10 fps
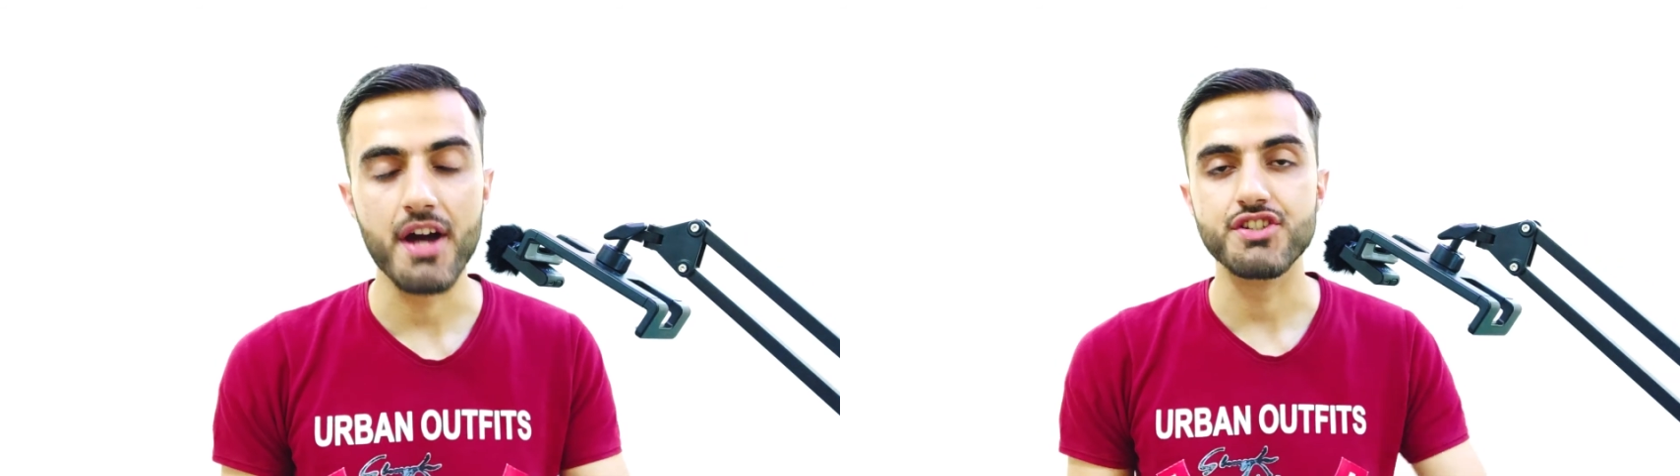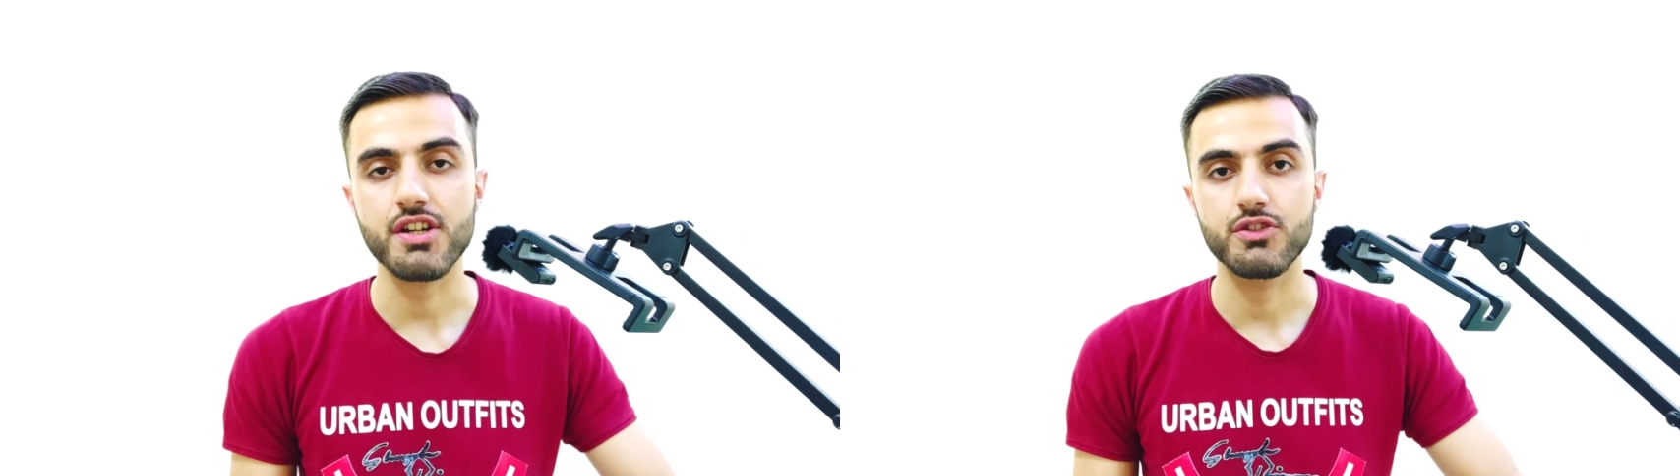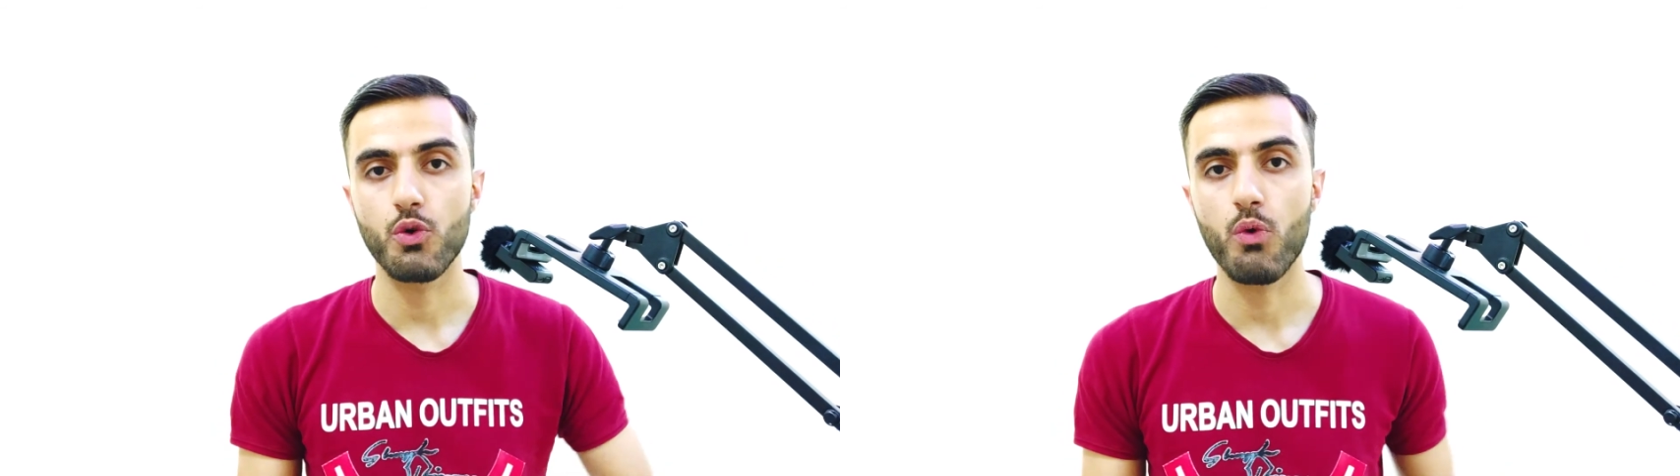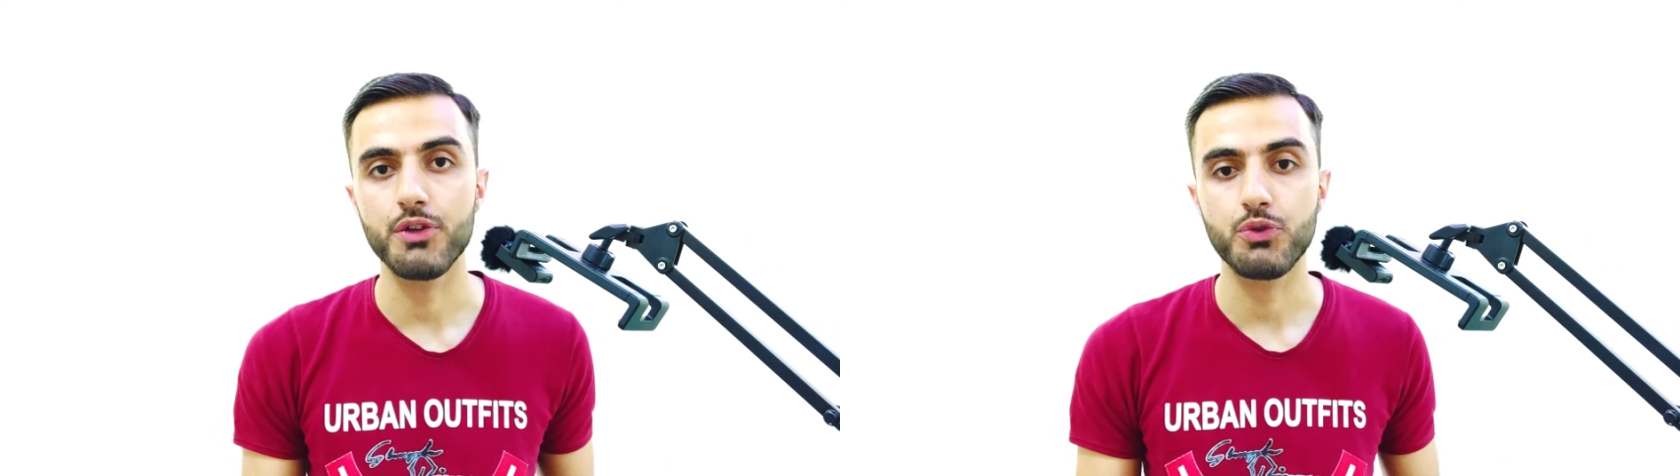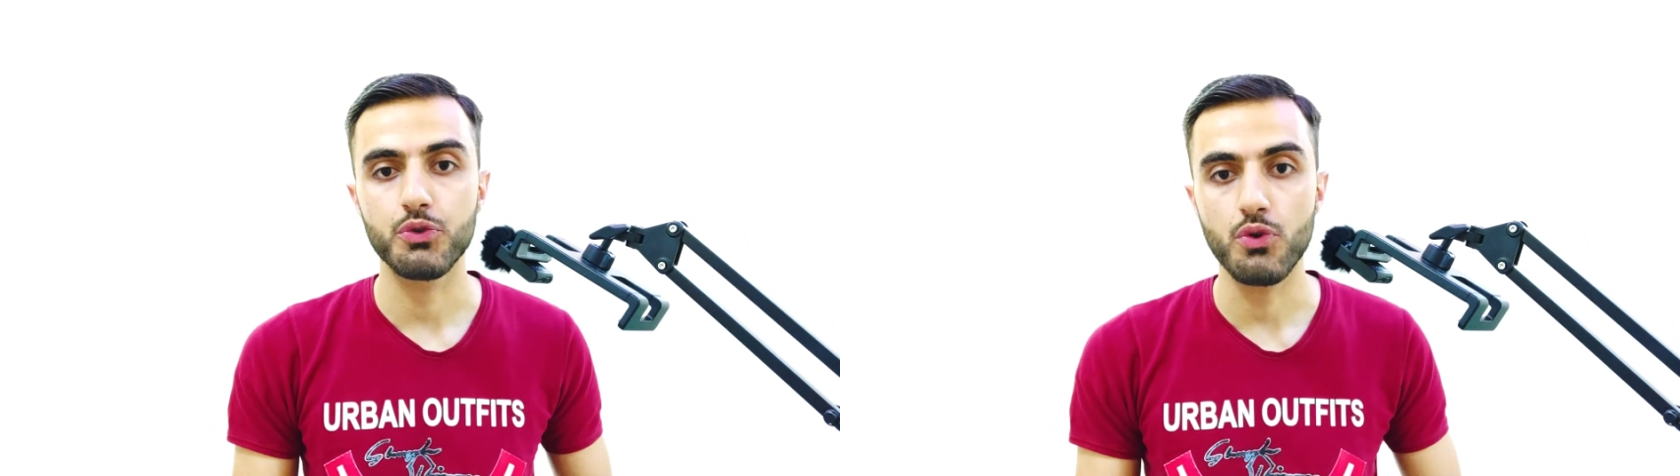project you
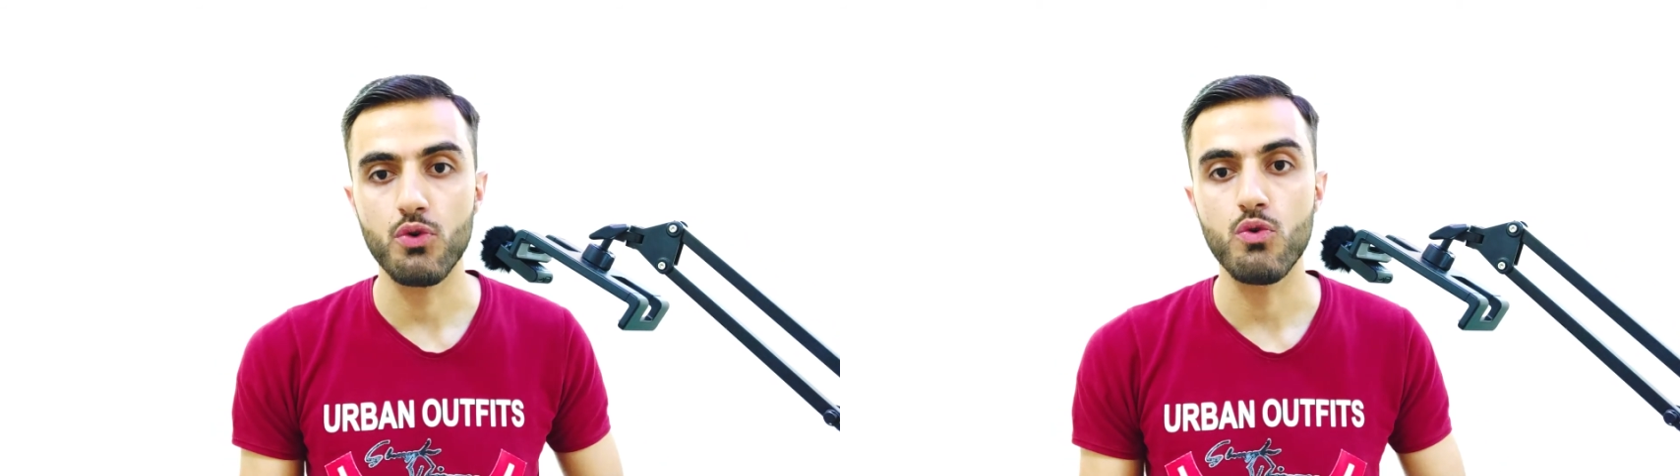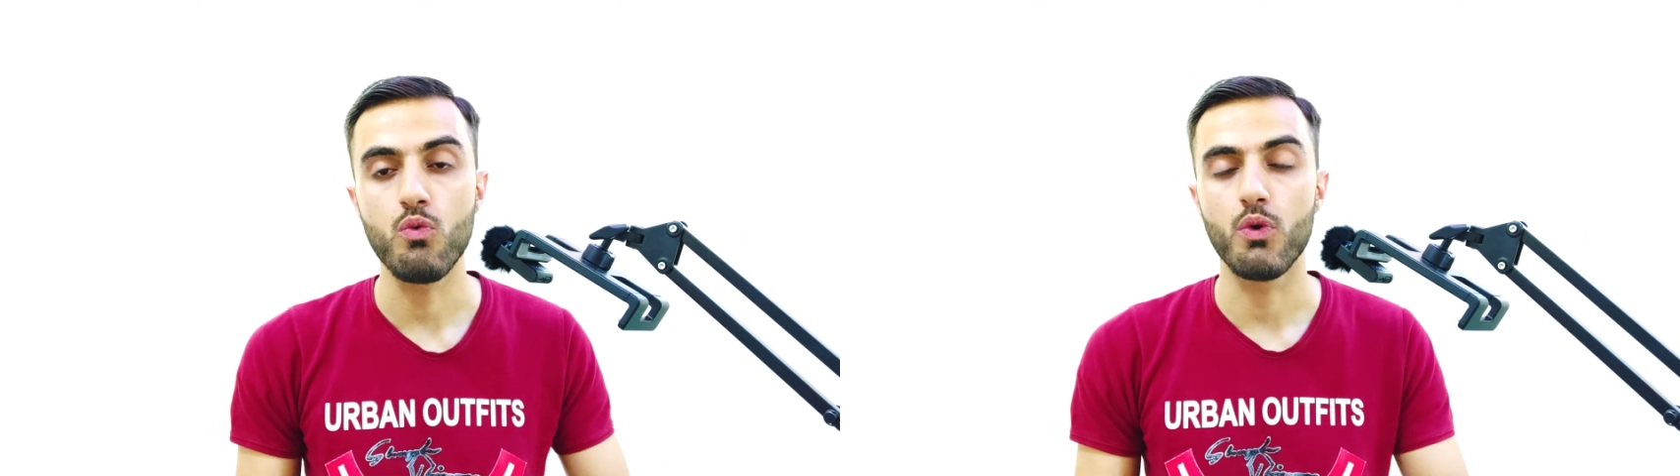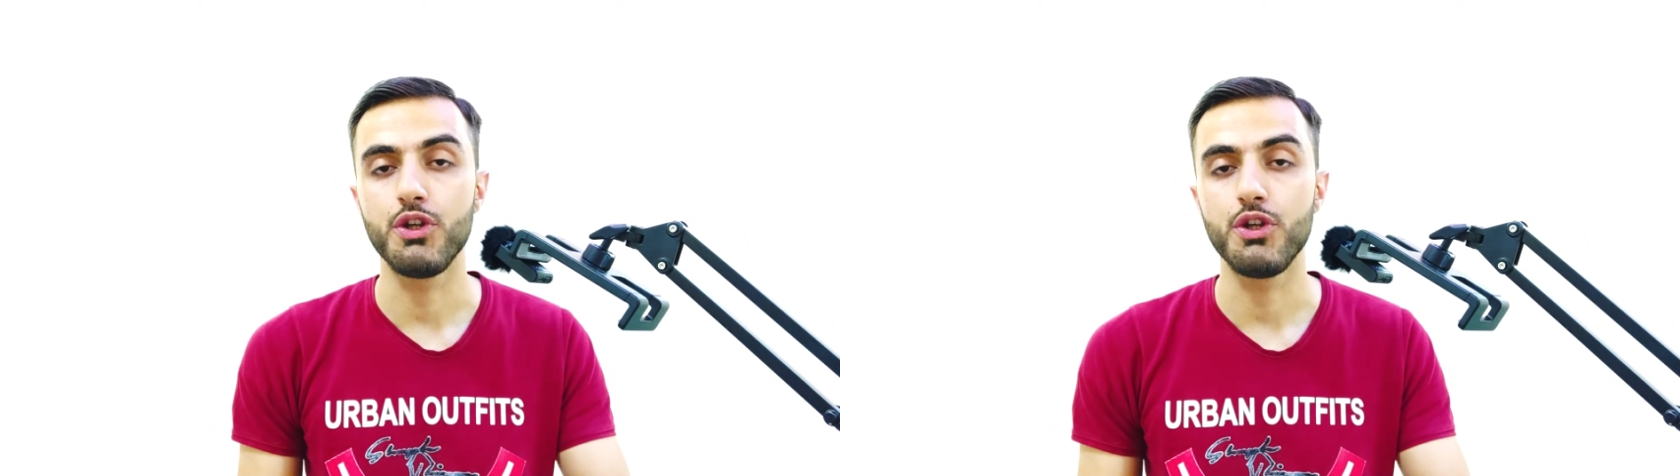want to do